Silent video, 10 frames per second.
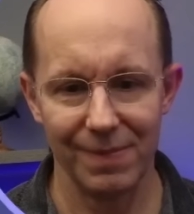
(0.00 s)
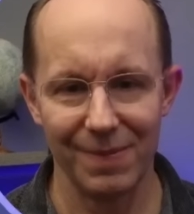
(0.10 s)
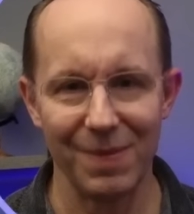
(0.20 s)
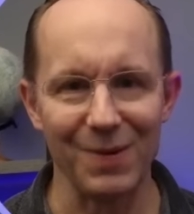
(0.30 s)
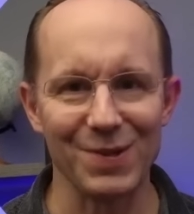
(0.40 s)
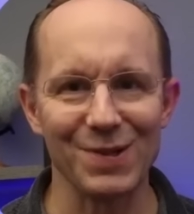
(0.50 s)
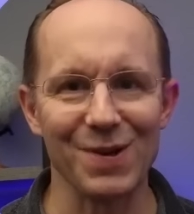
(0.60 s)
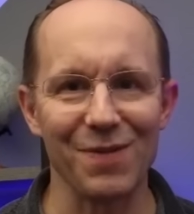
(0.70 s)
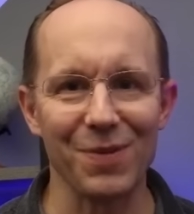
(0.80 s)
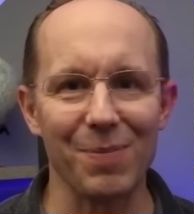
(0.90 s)
Bounces
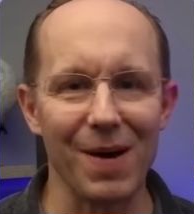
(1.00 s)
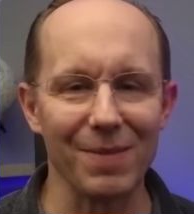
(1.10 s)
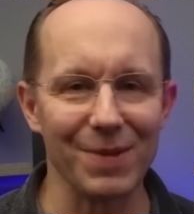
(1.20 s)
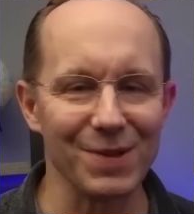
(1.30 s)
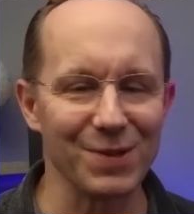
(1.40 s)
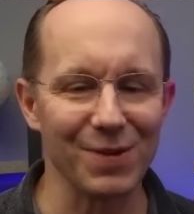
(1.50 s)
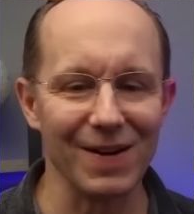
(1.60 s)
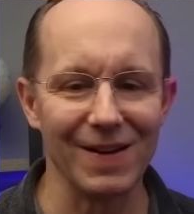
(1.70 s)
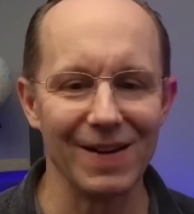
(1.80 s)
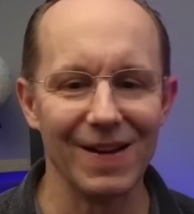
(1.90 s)
off the bottom of the
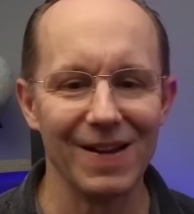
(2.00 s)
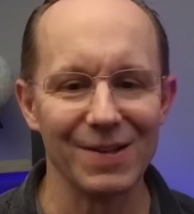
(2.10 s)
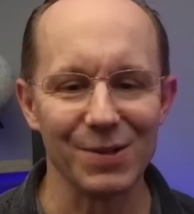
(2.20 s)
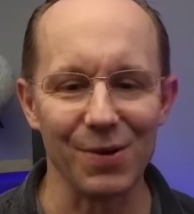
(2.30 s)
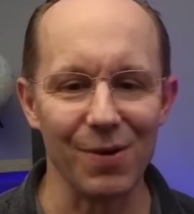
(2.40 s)
screen. So